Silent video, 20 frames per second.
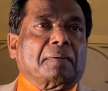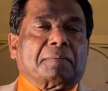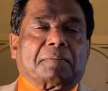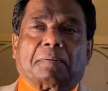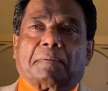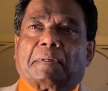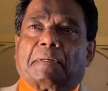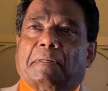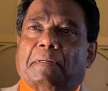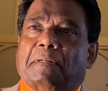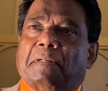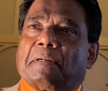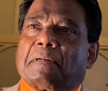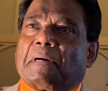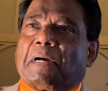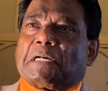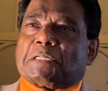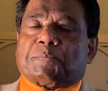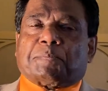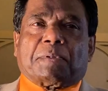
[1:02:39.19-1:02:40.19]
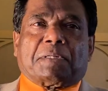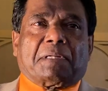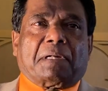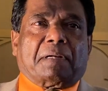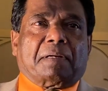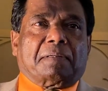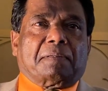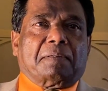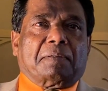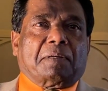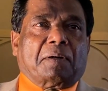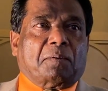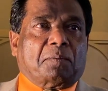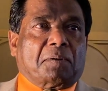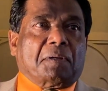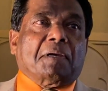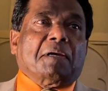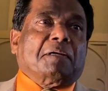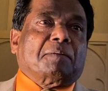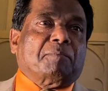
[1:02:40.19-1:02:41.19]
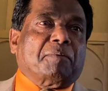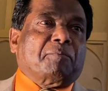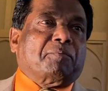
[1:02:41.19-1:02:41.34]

So the Indian hospitality, you have to eat